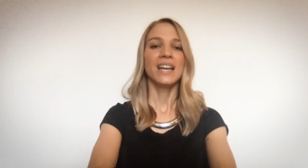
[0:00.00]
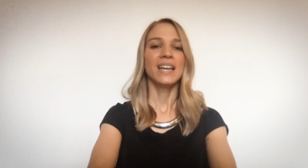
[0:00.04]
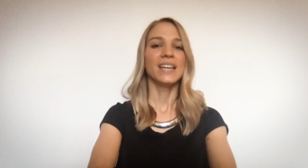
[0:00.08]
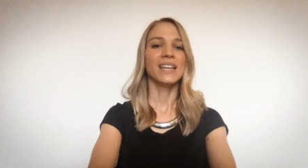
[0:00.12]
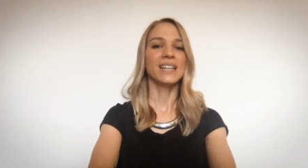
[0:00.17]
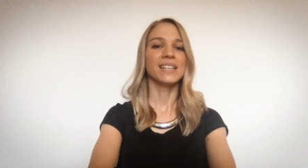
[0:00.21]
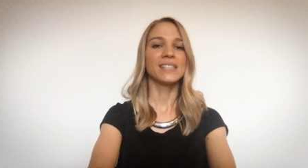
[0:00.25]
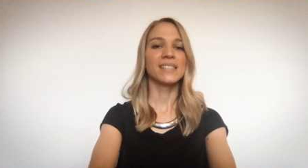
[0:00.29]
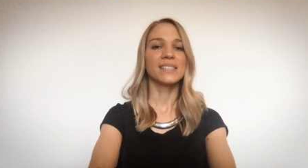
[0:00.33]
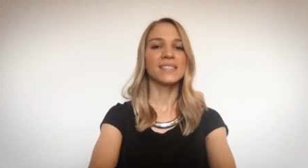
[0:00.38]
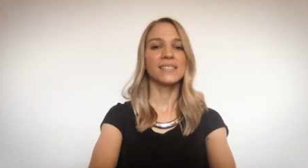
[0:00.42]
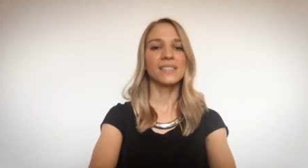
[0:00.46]

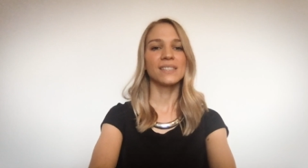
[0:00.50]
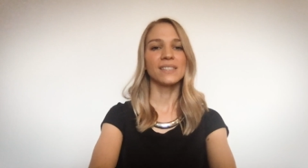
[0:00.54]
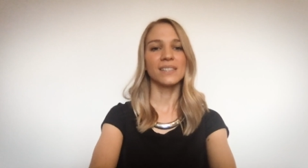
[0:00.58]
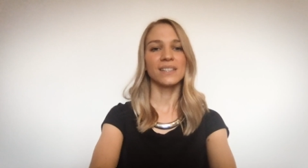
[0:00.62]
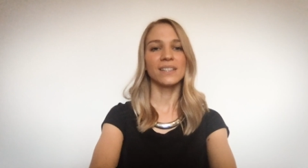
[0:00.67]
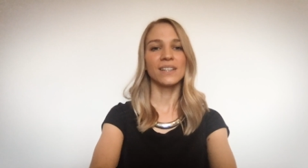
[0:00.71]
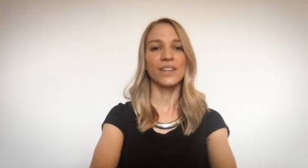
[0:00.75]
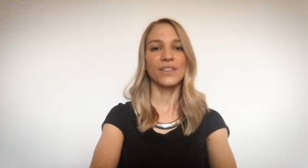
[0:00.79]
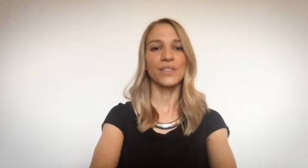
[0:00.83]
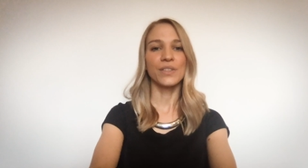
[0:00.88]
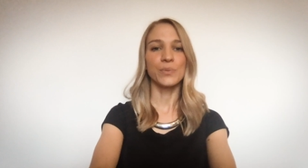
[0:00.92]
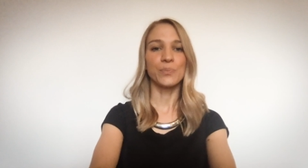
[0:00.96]
It's
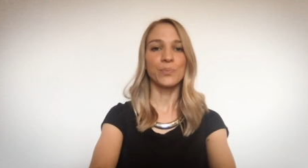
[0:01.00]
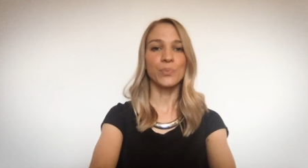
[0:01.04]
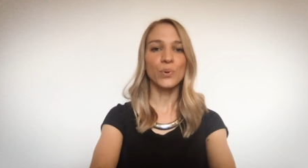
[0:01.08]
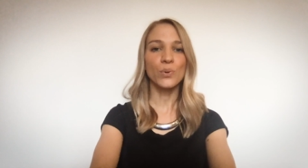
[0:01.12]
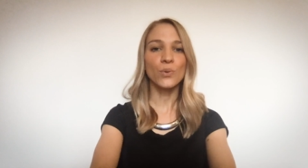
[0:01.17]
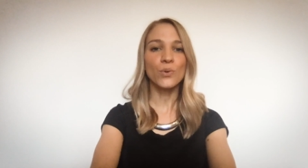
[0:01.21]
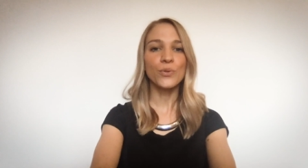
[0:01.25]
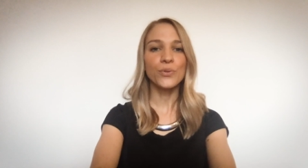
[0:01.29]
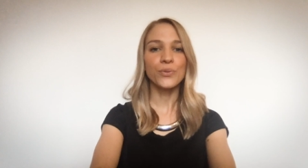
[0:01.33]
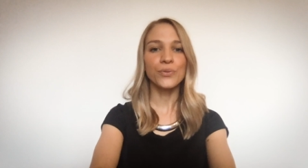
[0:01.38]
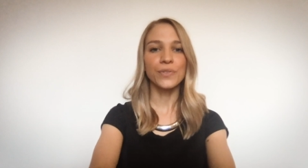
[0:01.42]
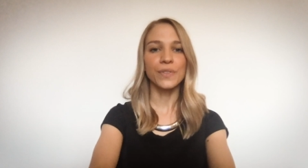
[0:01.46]
uh, the
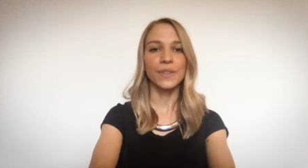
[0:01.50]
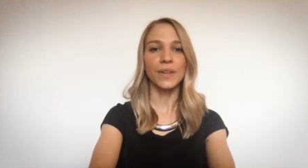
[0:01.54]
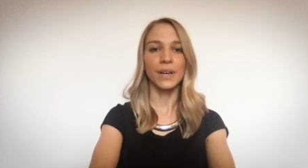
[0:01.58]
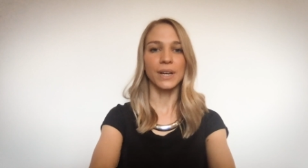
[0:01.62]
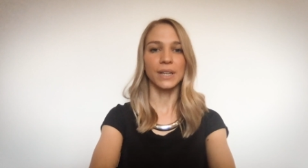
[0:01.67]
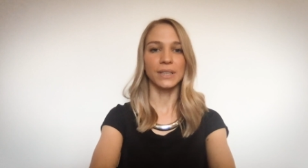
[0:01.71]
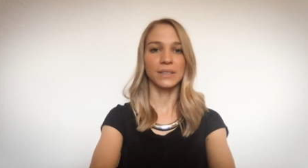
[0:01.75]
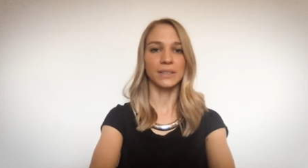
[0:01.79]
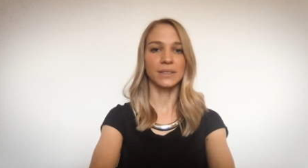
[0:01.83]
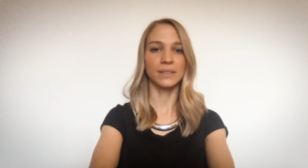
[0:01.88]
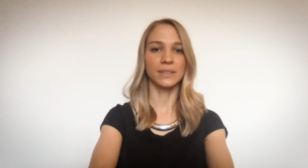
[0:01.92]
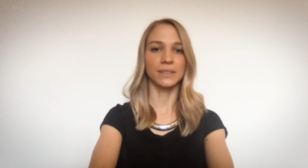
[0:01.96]
proof
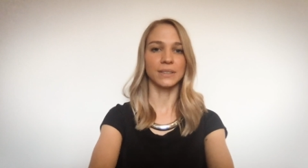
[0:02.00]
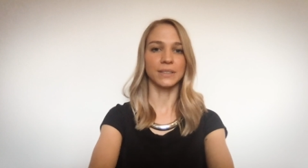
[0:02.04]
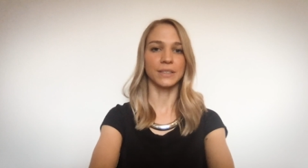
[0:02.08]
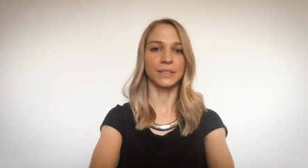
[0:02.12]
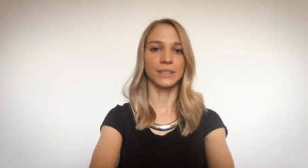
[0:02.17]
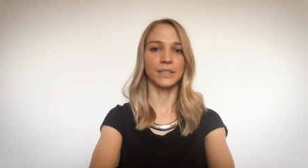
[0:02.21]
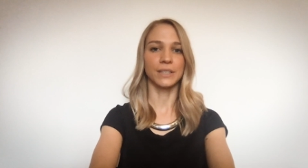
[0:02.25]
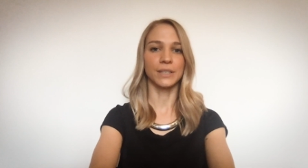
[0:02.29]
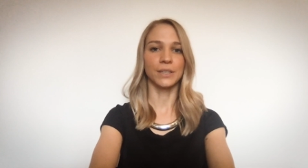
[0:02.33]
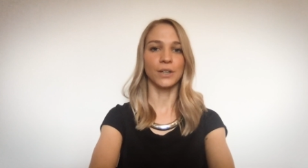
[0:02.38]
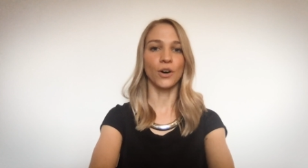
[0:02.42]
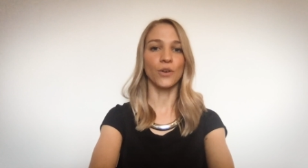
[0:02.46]
that
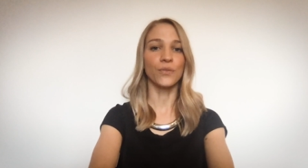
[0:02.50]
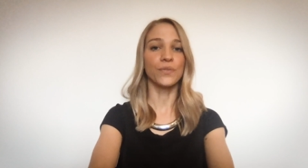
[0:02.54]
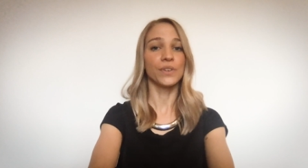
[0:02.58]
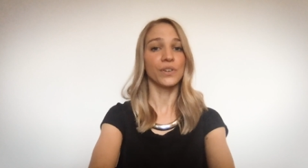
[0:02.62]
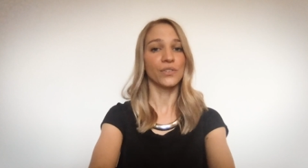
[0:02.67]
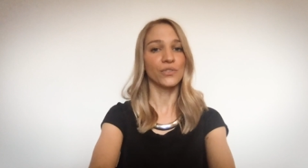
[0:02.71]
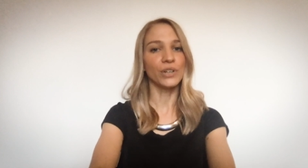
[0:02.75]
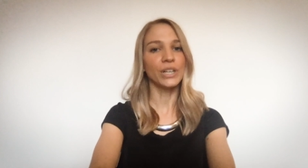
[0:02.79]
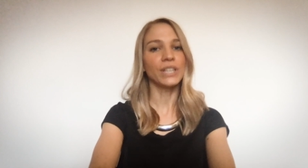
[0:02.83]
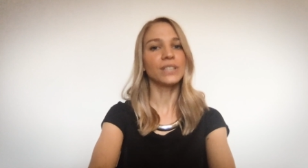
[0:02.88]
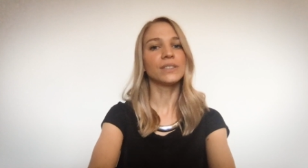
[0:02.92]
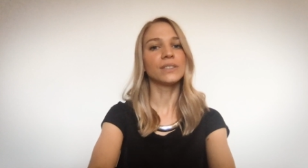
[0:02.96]
uh, of the
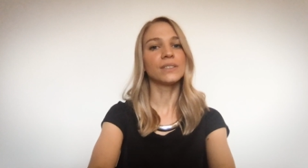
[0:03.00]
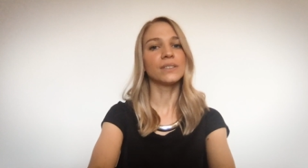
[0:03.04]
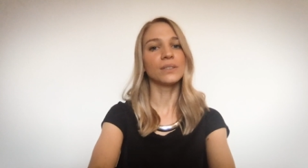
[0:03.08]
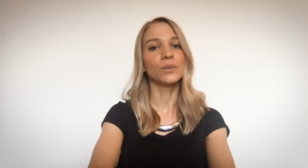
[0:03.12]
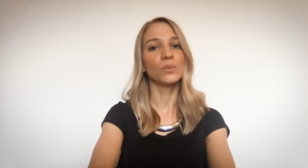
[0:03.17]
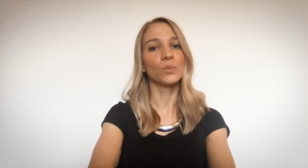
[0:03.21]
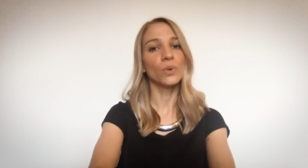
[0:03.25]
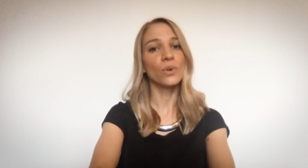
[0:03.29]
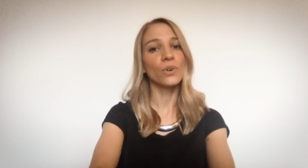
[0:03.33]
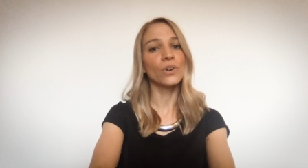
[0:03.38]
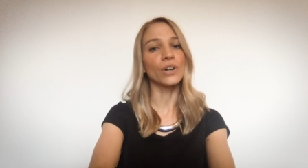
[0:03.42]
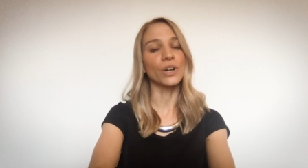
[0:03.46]
great
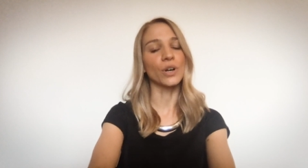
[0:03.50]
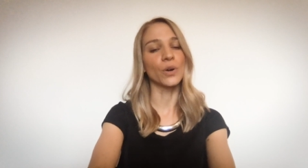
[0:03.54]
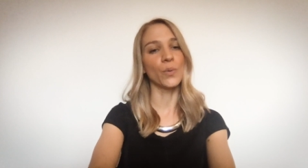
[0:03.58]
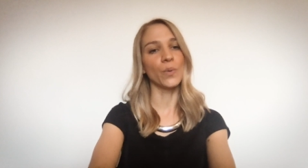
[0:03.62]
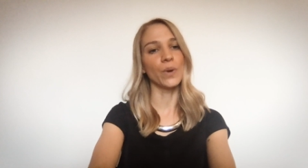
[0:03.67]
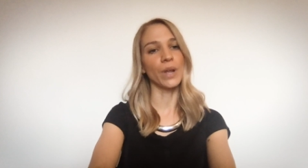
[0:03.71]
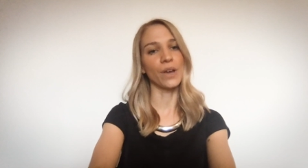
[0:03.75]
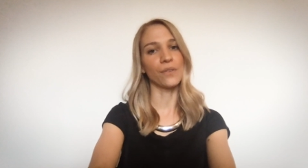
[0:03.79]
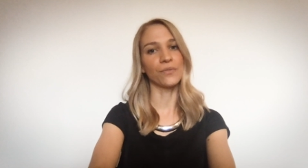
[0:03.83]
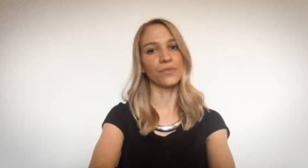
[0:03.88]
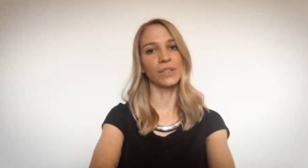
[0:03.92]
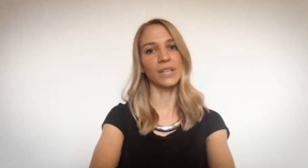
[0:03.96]
work
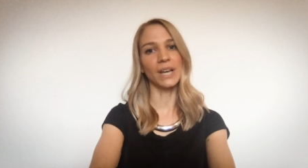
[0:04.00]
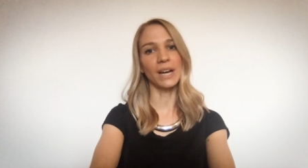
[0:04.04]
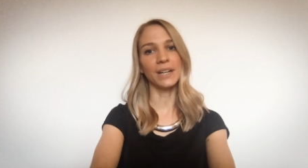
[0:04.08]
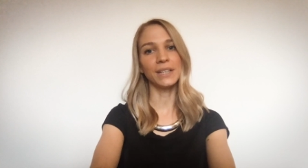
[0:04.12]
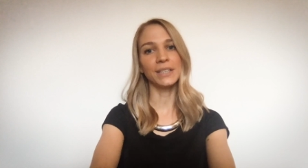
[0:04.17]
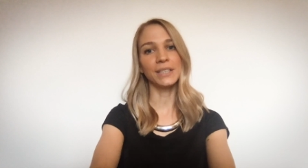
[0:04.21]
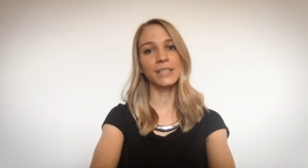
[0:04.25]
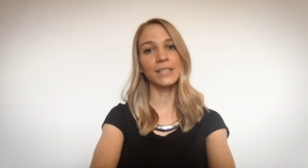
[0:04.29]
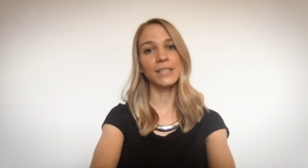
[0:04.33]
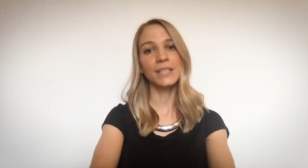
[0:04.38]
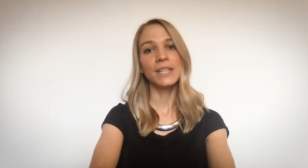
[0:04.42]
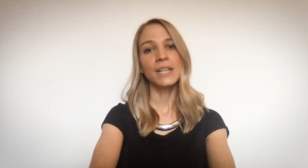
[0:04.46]
we have
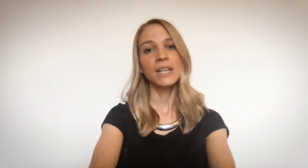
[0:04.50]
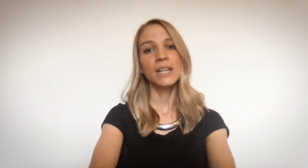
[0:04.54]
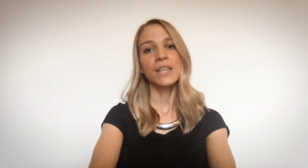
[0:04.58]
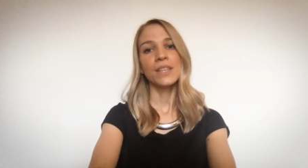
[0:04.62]
done,